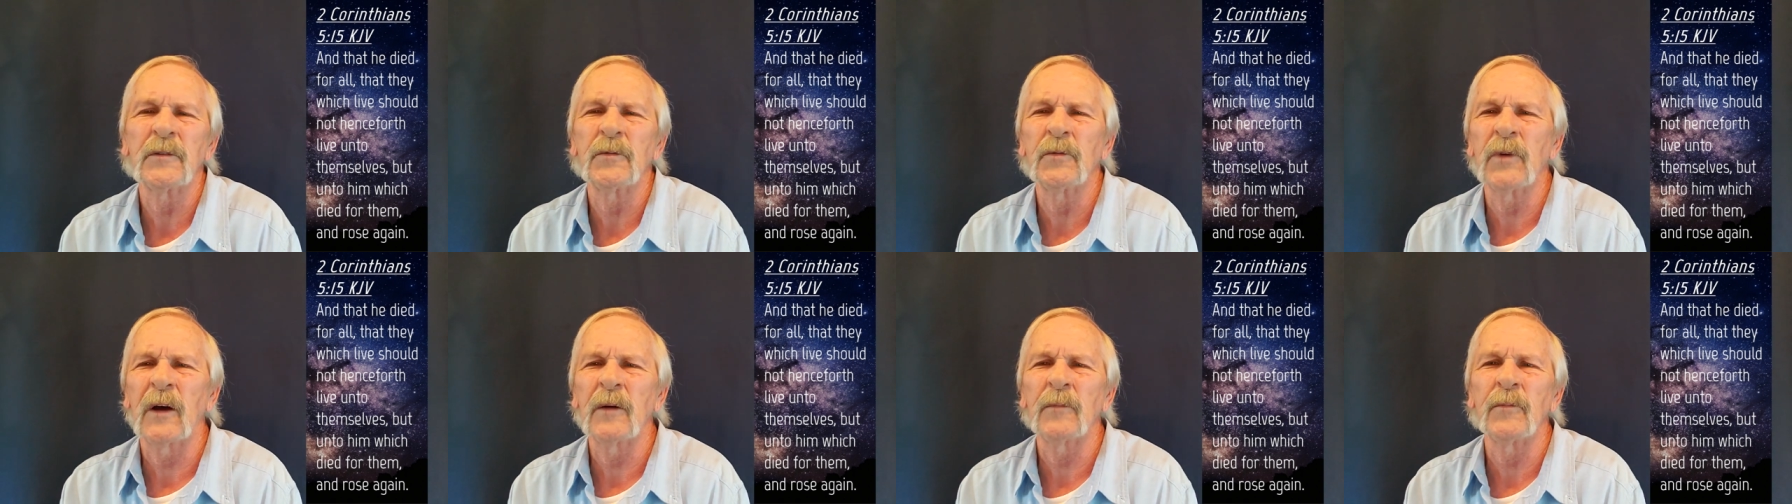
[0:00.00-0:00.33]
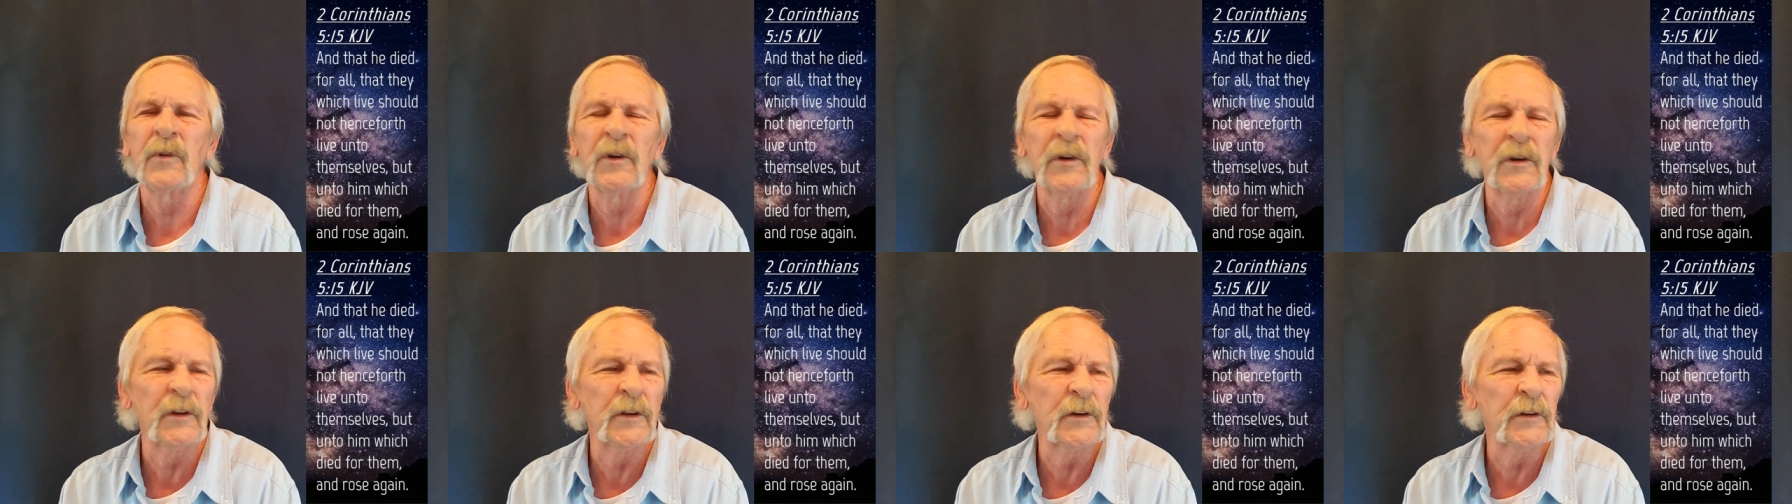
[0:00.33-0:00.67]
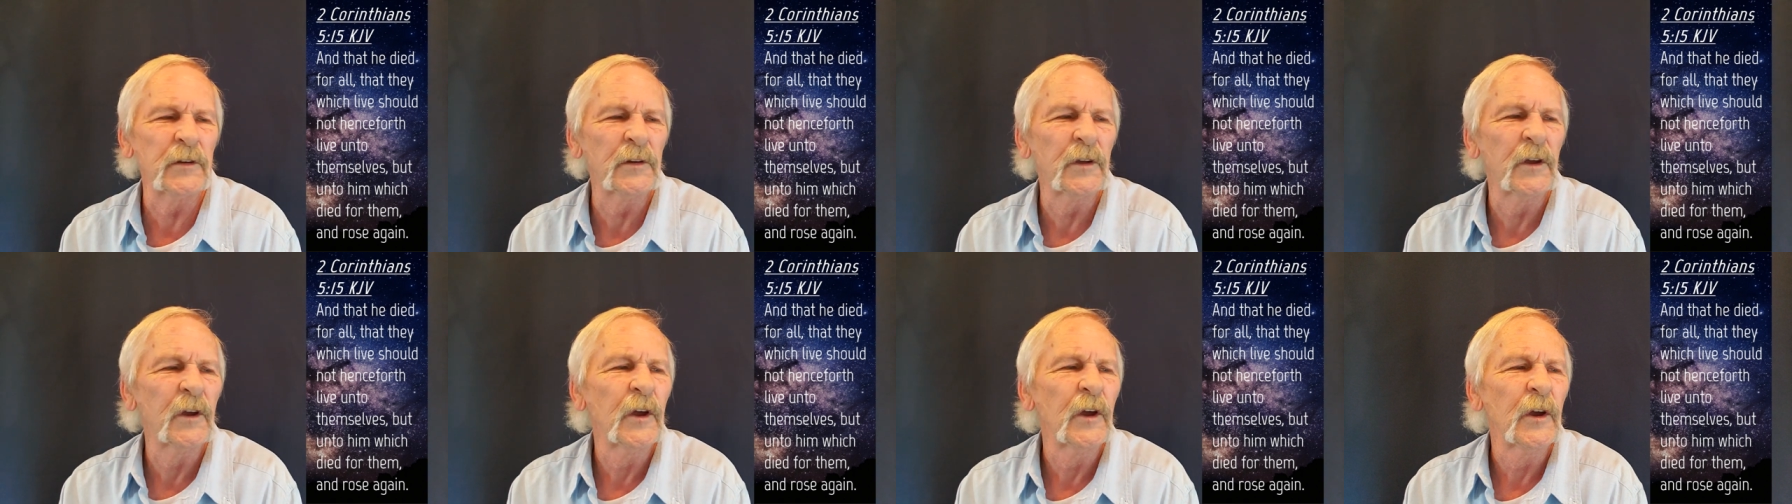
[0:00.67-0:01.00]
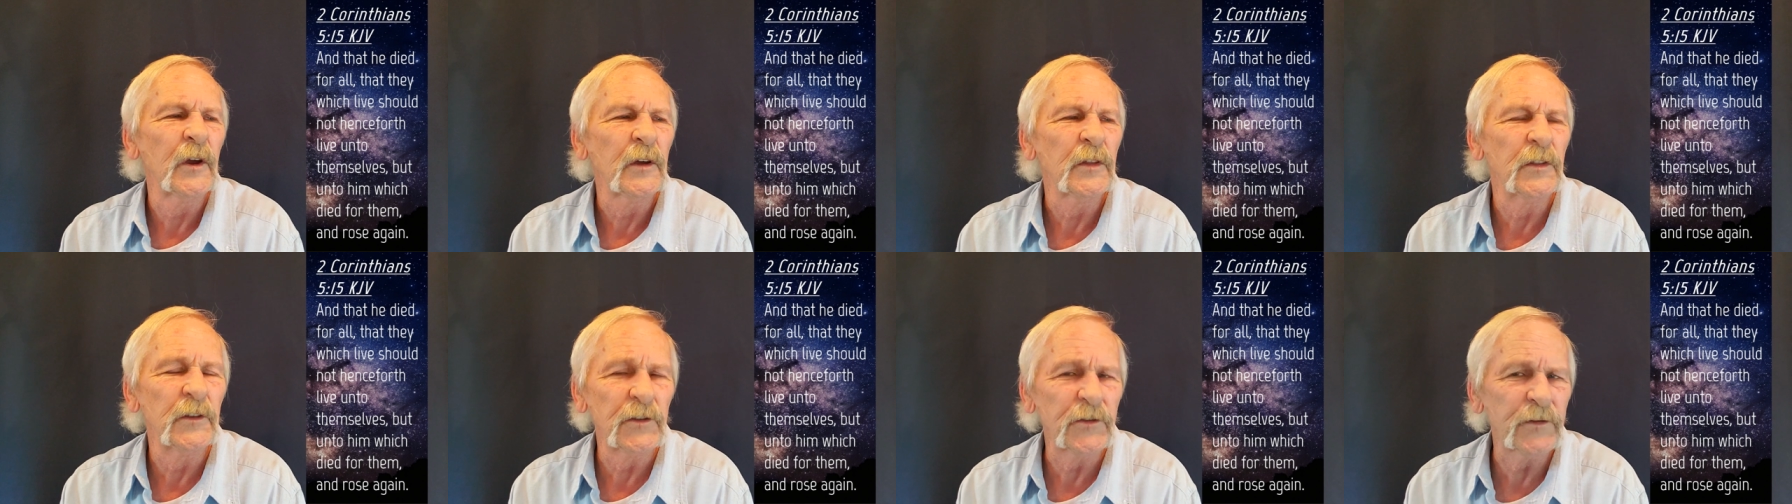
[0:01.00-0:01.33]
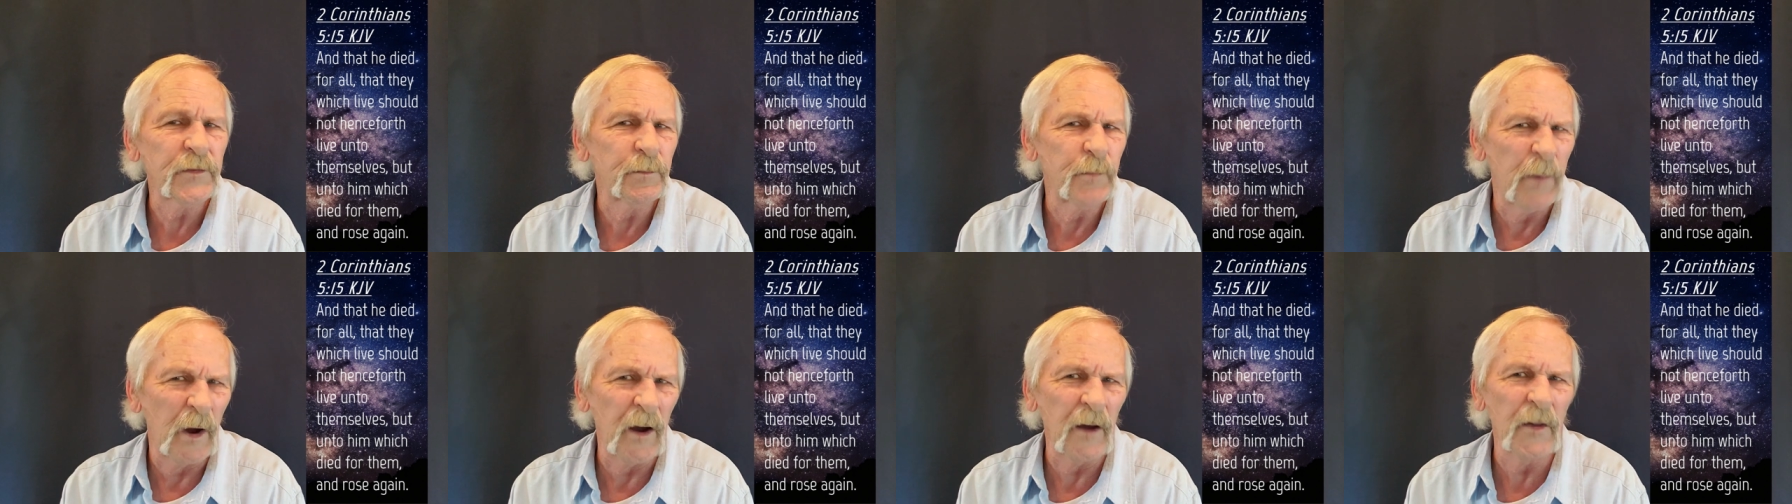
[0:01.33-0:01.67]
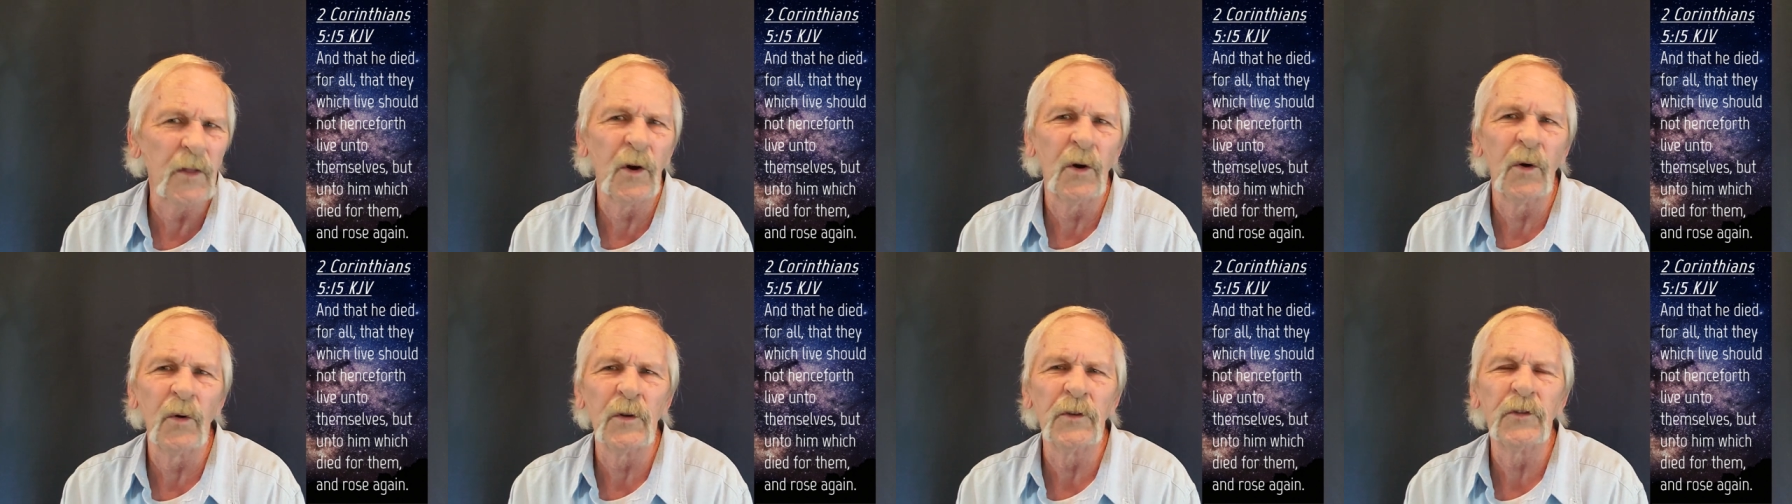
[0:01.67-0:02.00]
I'm reading this by
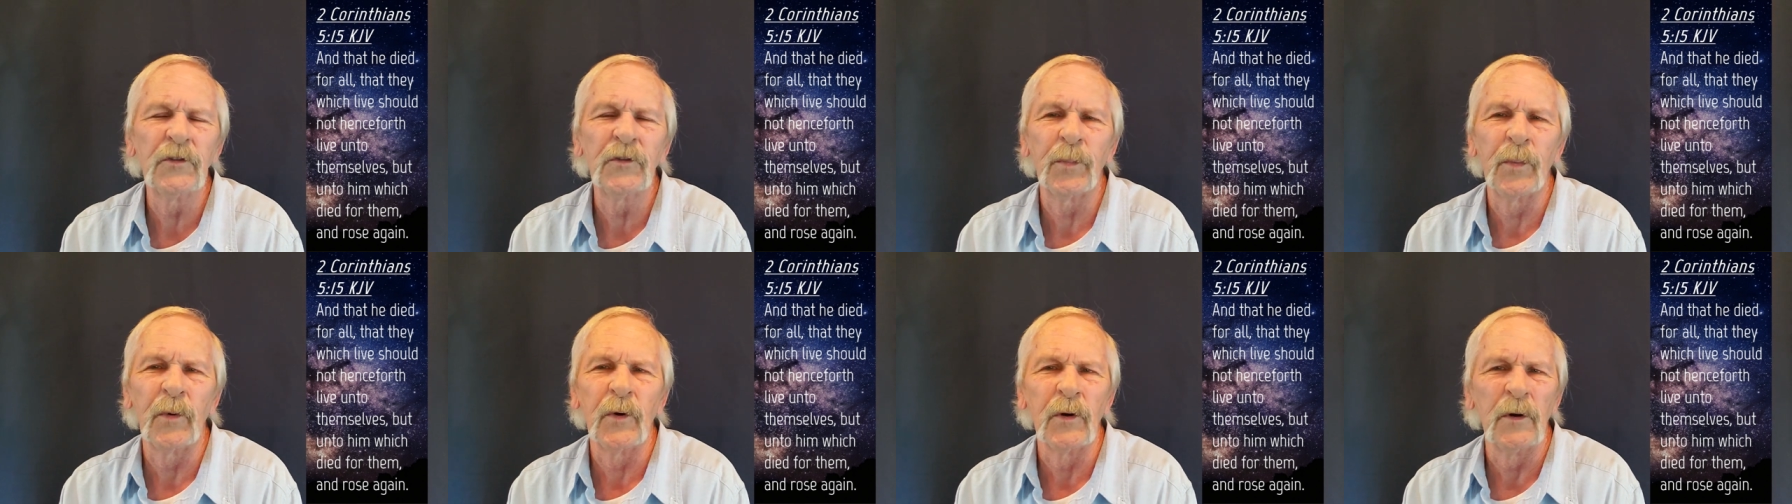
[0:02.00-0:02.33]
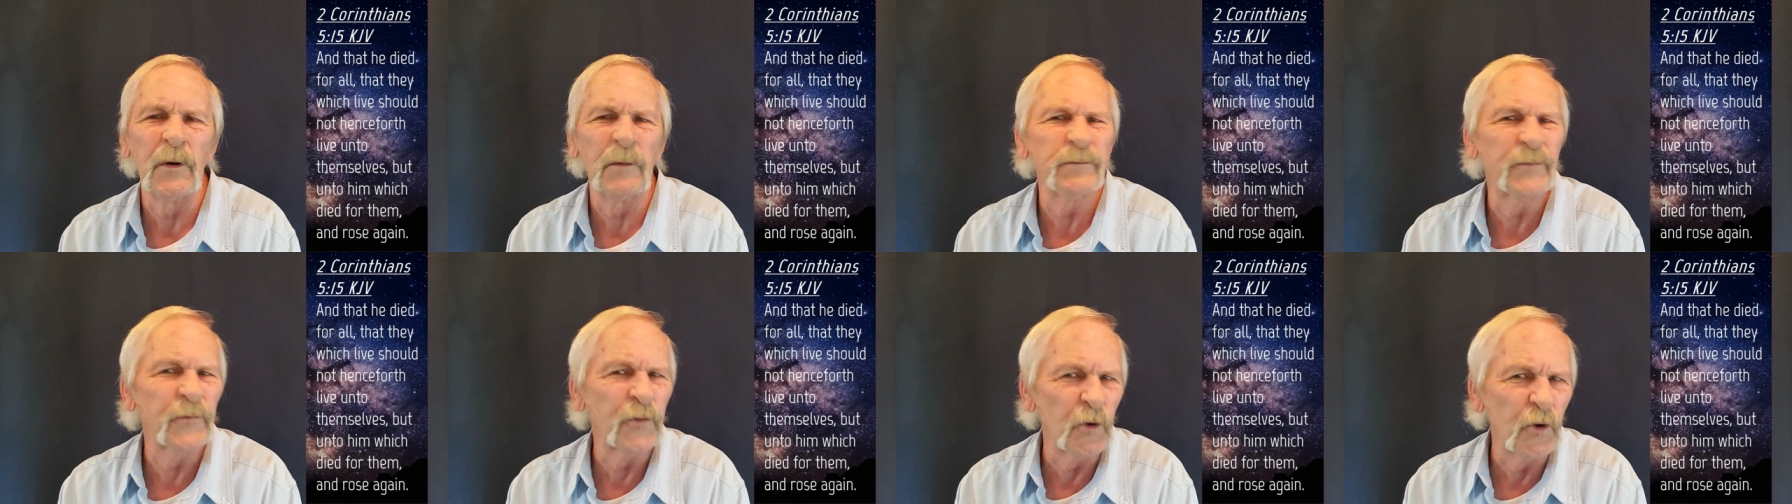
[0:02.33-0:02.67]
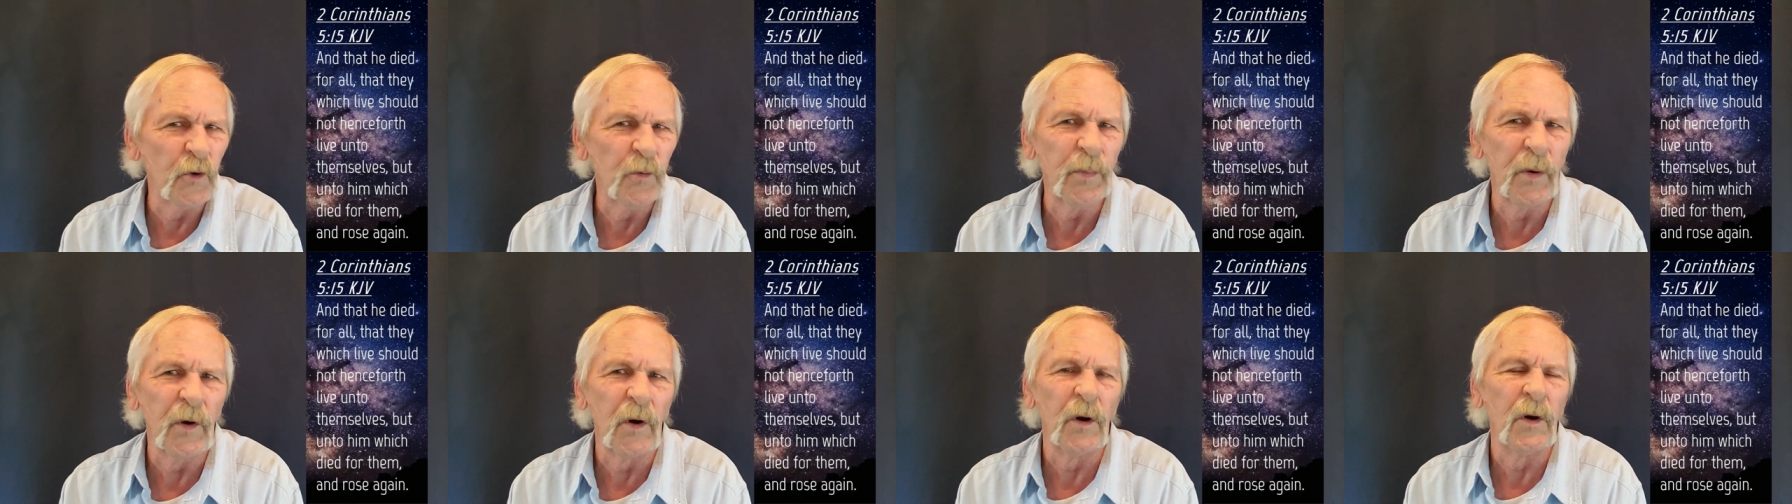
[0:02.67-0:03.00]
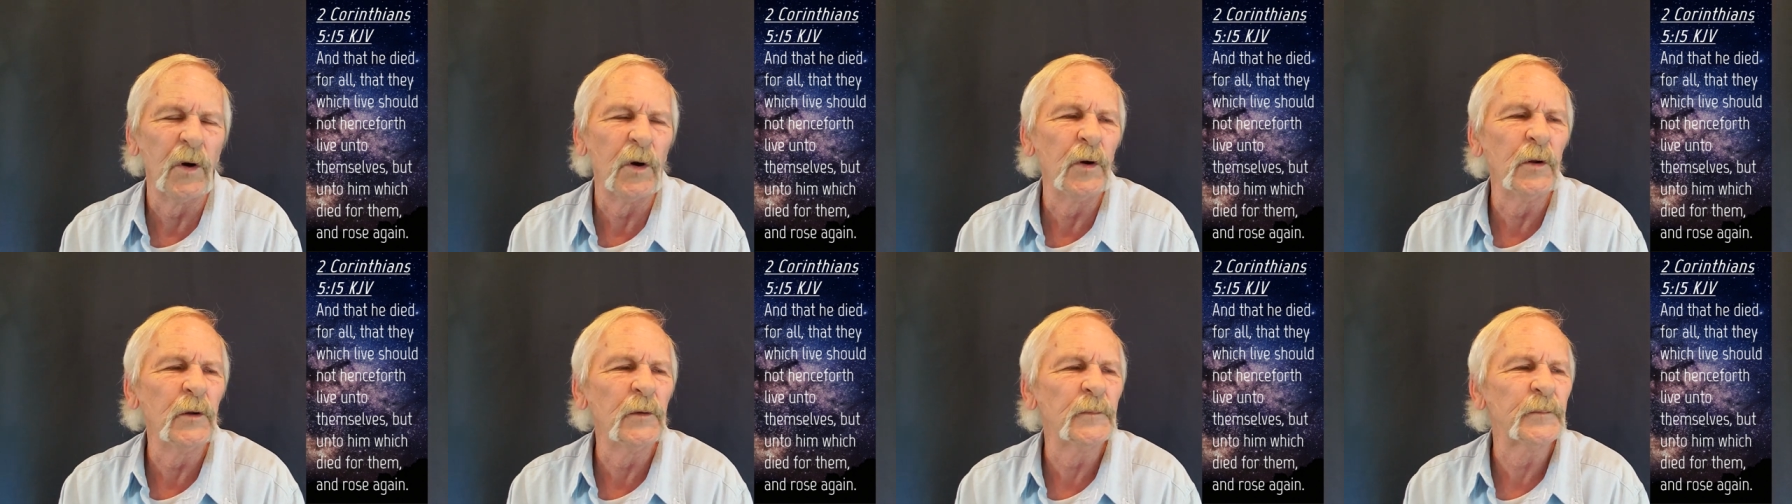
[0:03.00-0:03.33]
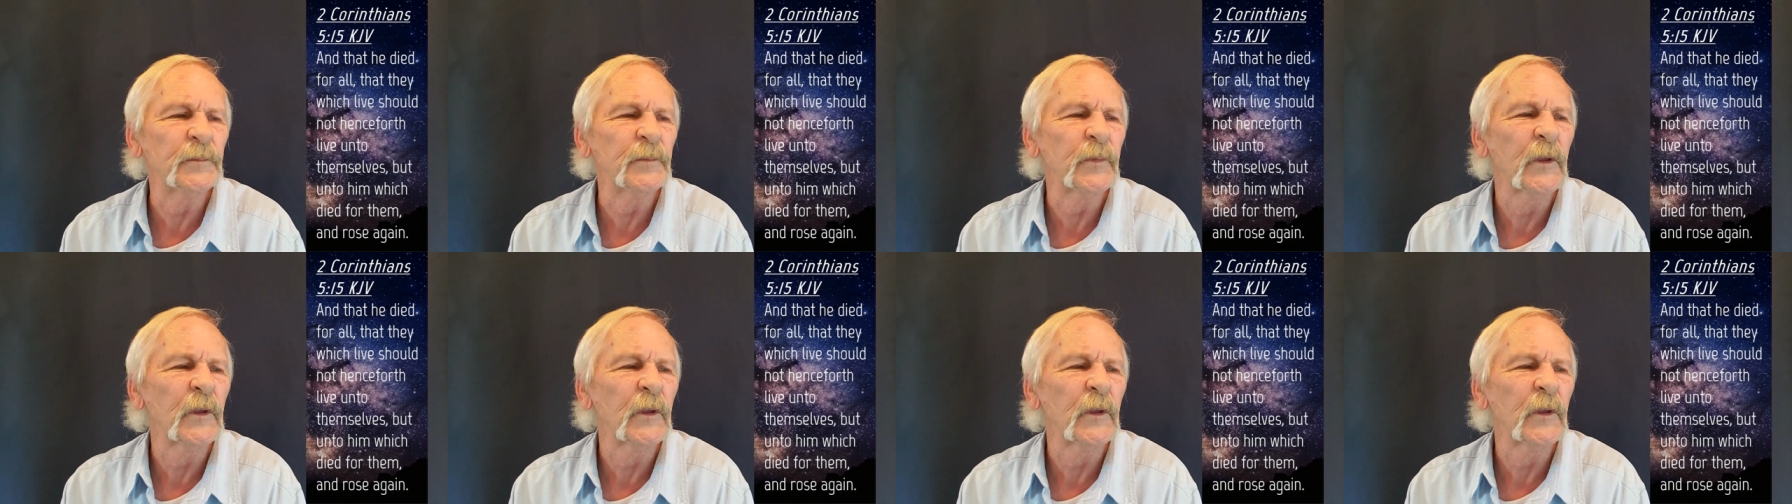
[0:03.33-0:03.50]
the Holy Spirit through Paul.